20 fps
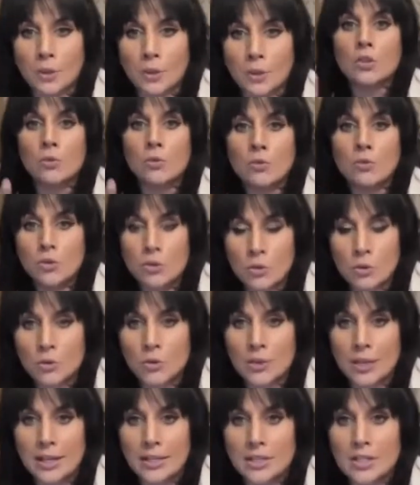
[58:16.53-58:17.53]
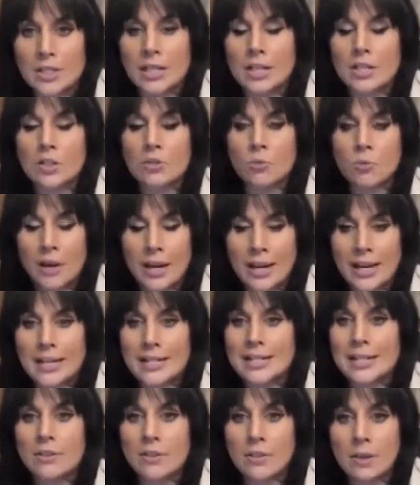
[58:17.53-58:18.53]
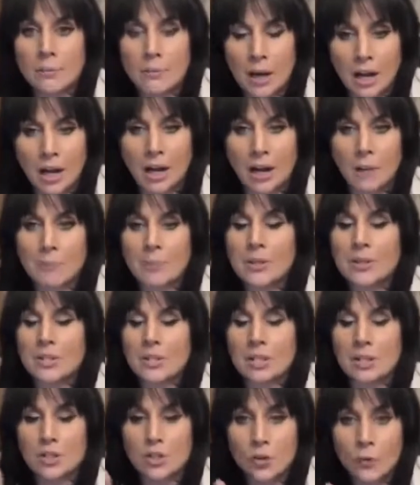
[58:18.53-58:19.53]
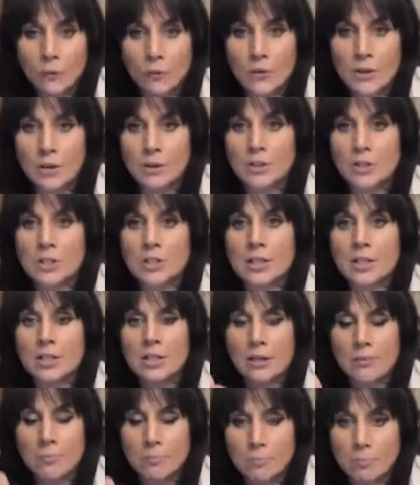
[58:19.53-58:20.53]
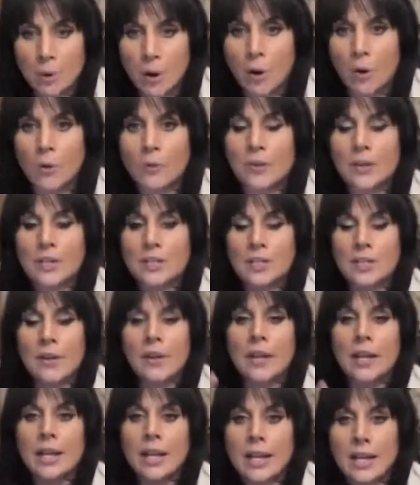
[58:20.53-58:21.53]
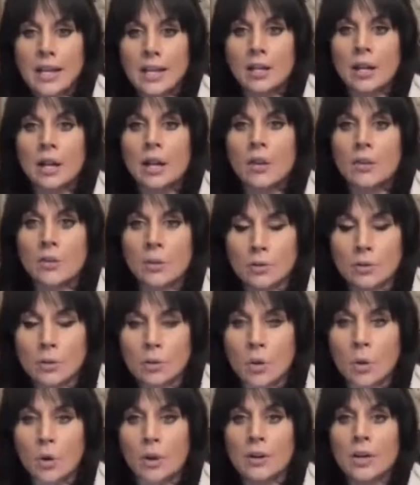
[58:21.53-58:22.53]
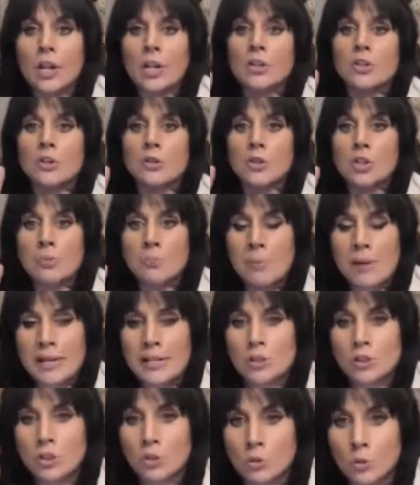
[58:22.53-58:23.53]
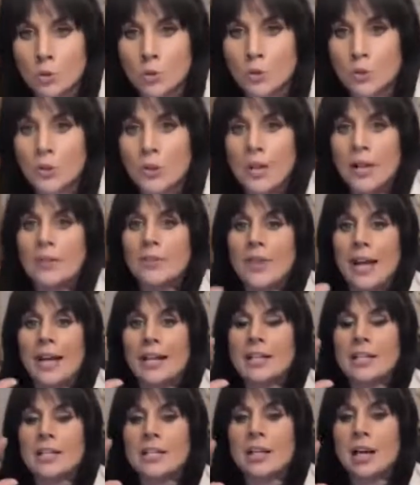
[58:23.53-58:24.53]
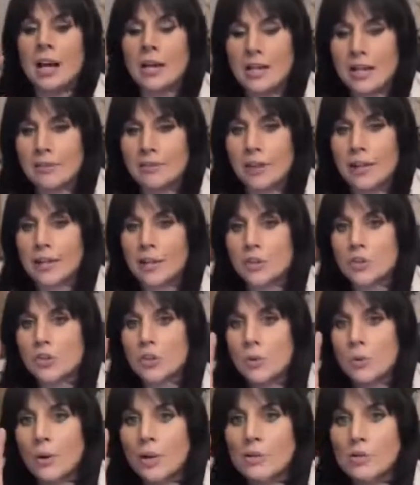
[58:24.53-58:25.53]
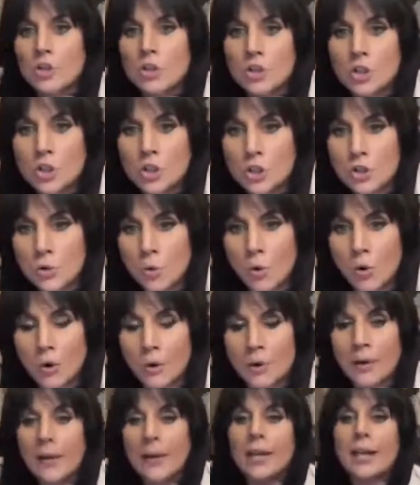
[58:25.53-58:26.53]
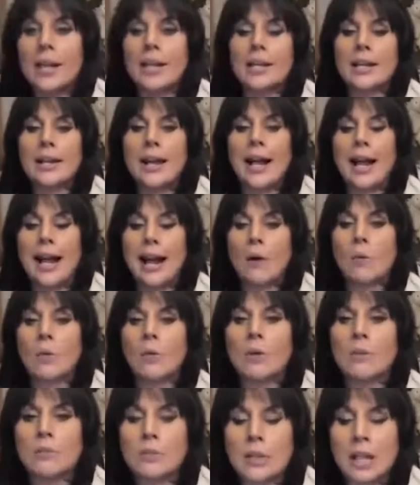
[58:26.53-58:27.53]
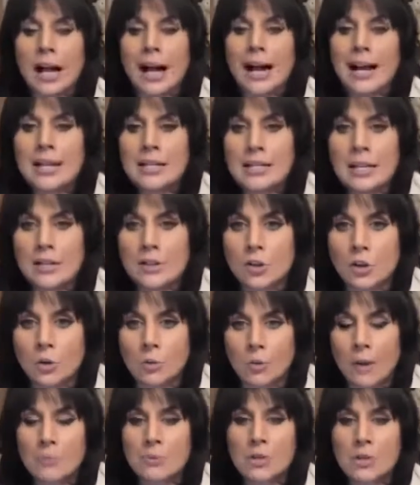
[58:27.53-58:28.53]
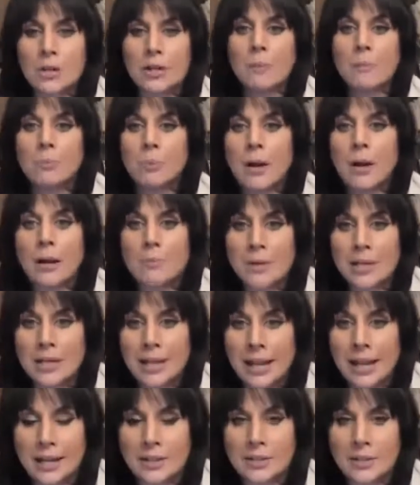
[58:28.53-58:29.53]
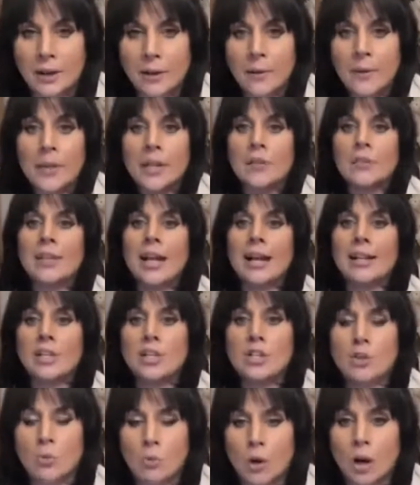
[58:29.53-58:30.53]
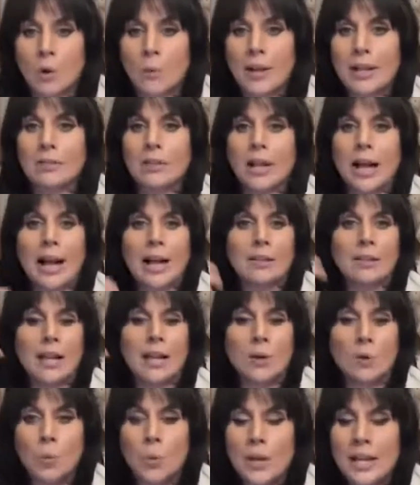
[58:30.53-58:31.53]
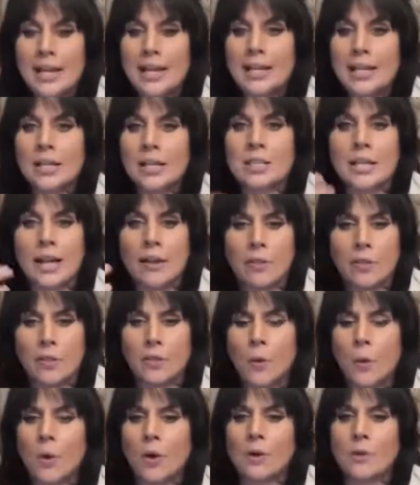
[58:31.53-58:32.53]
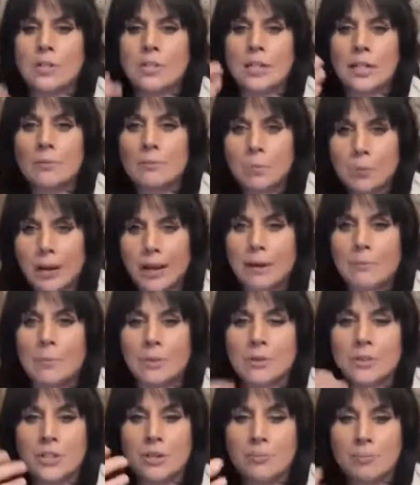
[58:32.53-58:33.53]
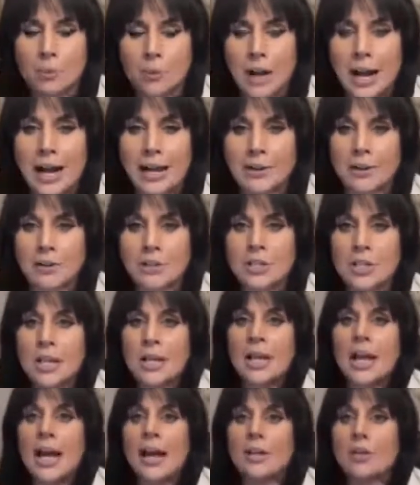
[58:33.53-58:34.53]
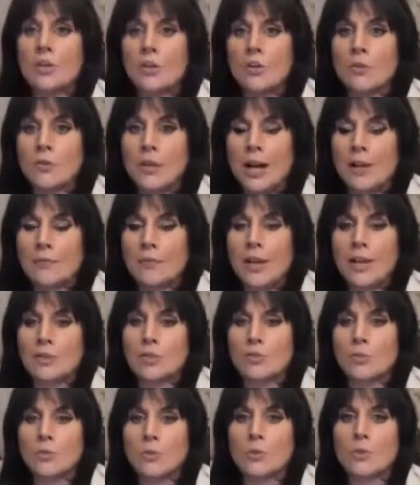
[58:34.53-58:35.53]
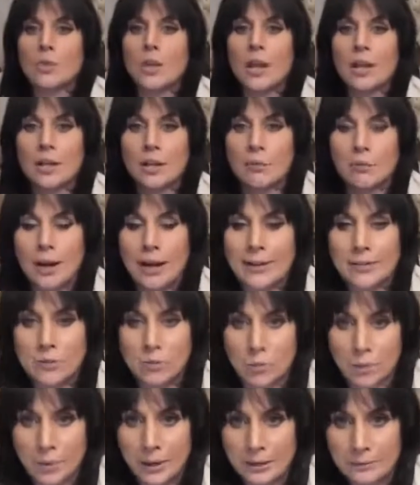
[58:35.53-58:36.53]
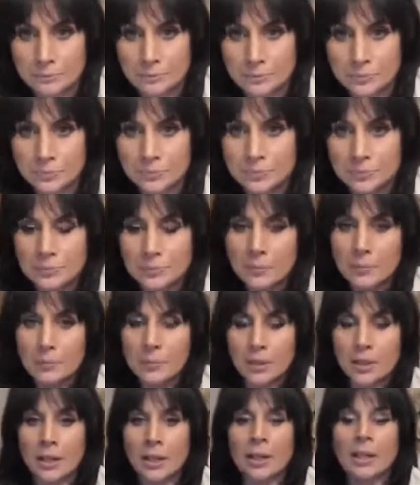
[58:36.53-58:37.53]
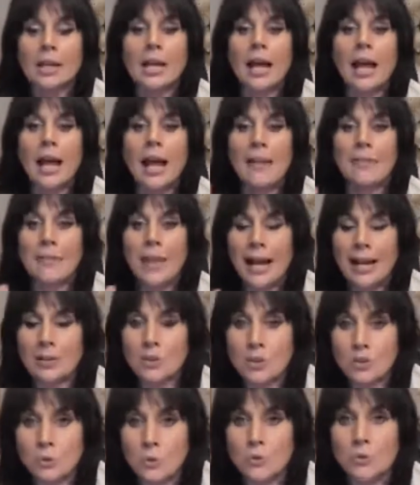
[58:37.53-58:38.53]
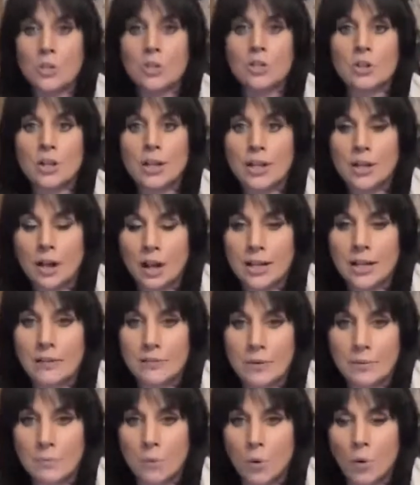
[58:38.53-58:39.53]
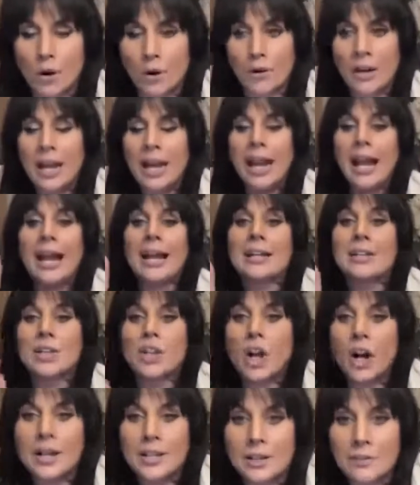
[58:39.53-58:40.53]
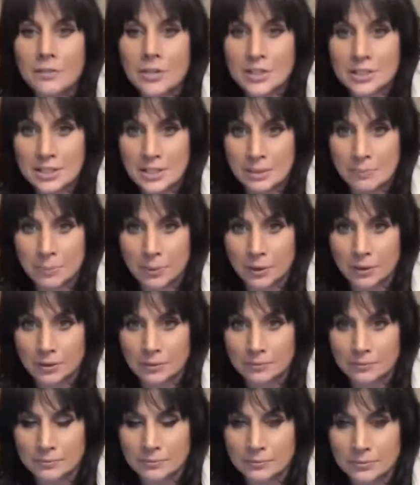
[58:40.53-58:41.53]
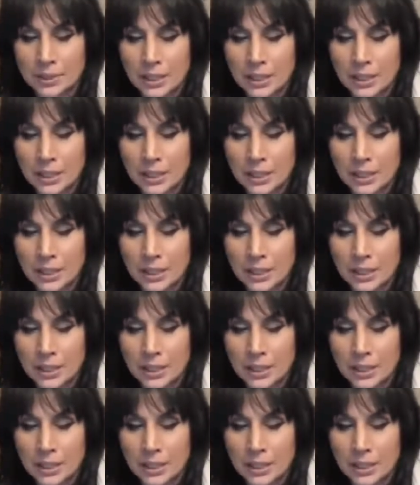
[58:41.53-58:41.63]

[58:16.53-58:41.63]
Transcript: to do this. He is raising them up in such fierceness and boldness in the Lord to speak truth that is cutting like a two edged sword in an hour of lies and corruption and propaganda that is growing like weeds and thorns and brambles and briars. And you've got that truth cutting right through it. And that truth is going to cut even more and cut even deeper.